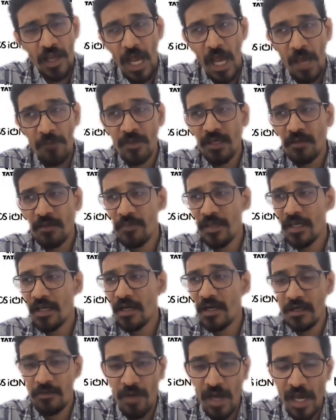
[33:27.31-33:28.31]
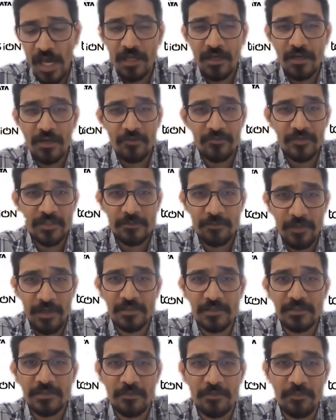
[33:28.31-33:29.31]
I'm a big admirer of this
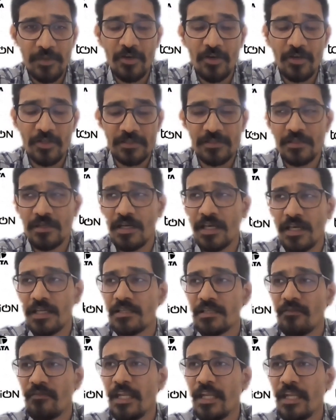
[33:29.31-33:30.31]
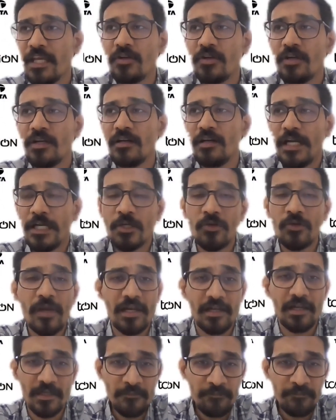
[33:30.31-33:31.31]
person because he's a very good
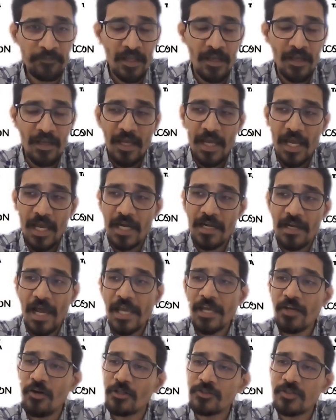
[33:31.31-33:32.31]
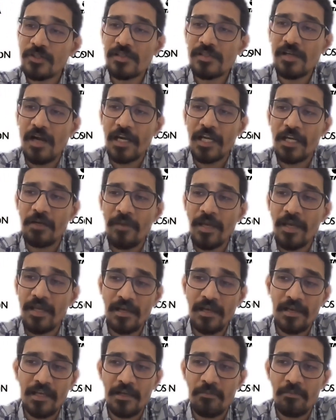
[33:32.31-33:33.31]
educator. And I also started my
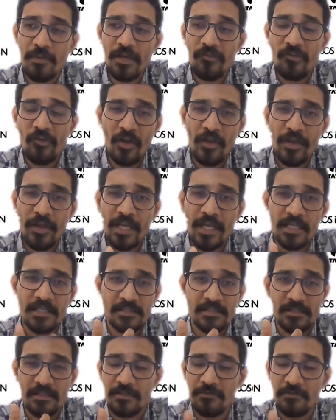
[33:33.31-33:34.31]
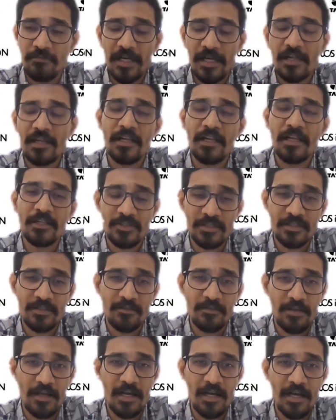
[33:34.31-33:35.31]
career by following his materials
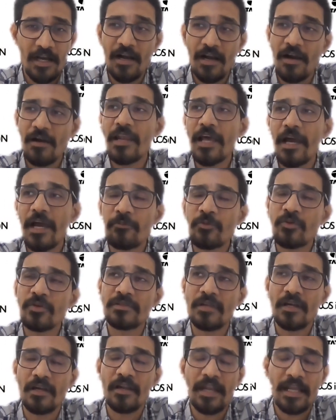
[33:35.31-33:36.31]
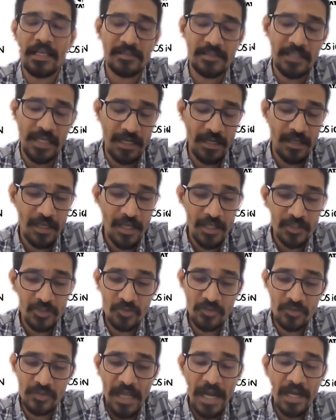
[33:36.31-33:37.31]
up to a certain extent.
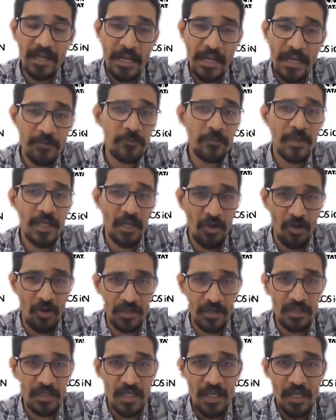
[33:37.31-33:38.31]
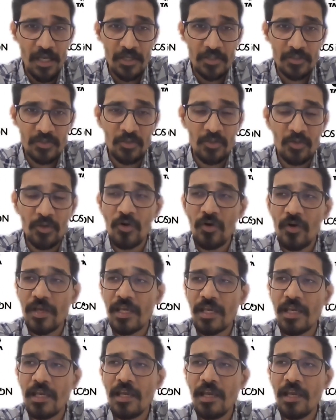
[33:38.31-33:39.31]
So that helped me a lot. So
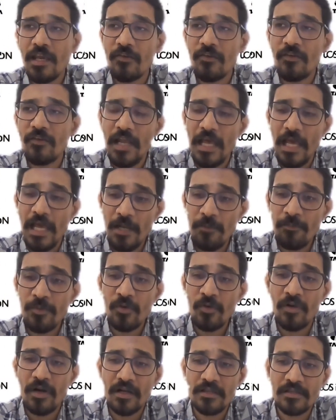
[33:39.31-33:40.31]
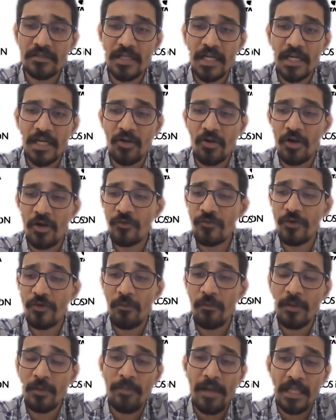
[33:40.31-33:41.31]
he will help you understand not
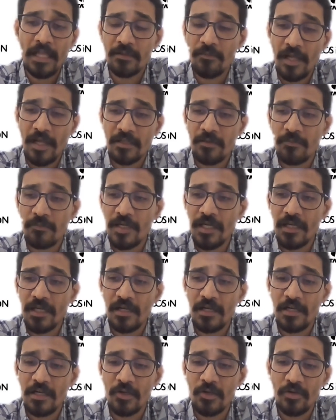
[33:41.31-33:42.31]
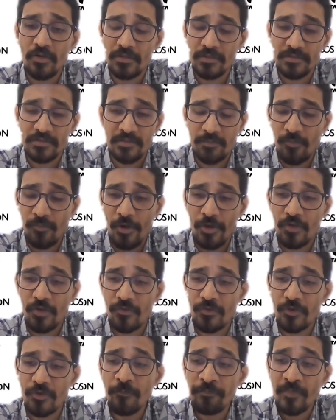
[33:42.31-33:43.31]
from a mathematical point
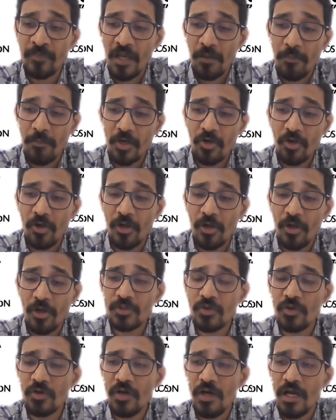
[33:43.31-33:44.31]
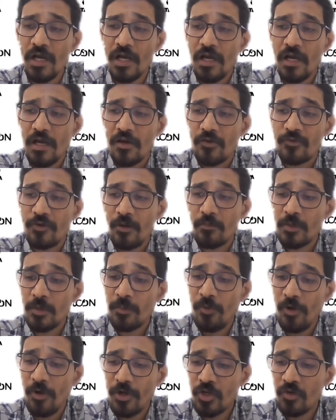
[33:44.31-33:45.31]
of view, but also from the
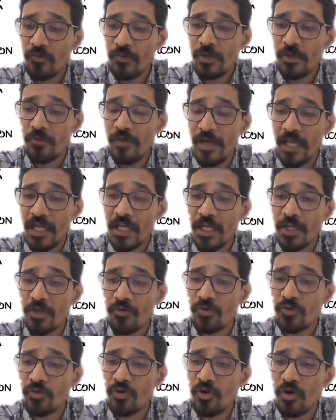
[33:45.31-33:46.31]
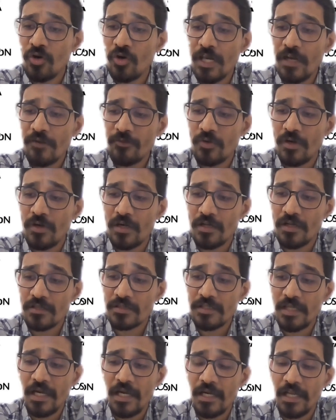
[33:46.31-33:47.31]
point of view wherein you do not have to
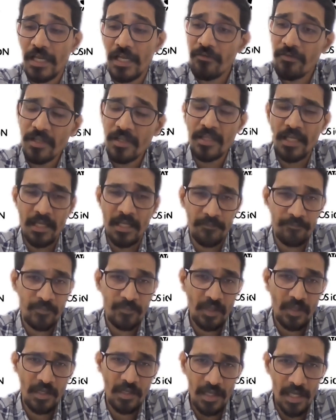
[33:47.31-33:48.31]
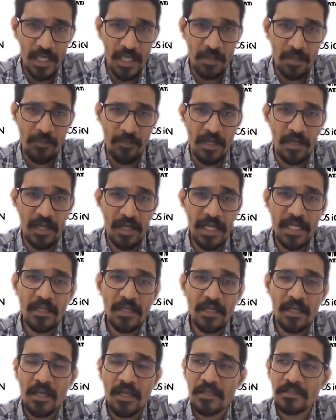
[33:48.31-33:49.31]
understand everything in AI/ML, right?
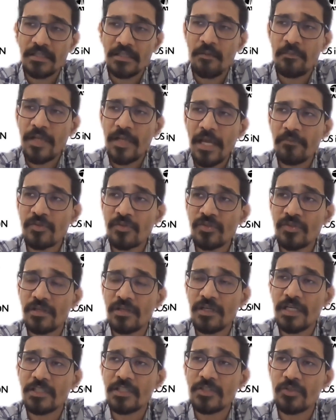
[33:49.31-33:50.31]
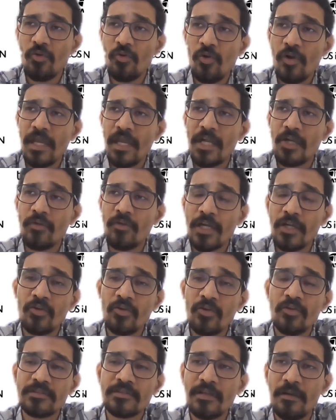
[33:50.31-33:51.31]
Sometimes it is okay to
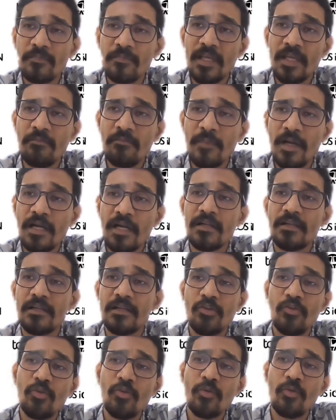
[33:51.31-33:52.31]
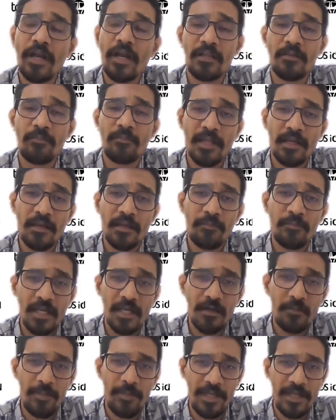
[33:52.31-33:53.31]
ignore something, but you look at the
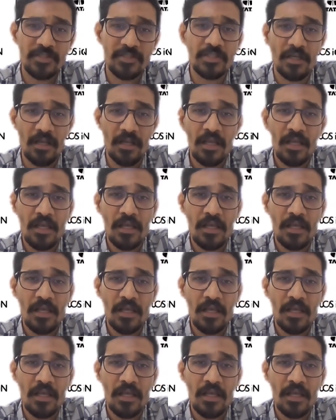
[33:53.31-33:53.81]
bigger picture.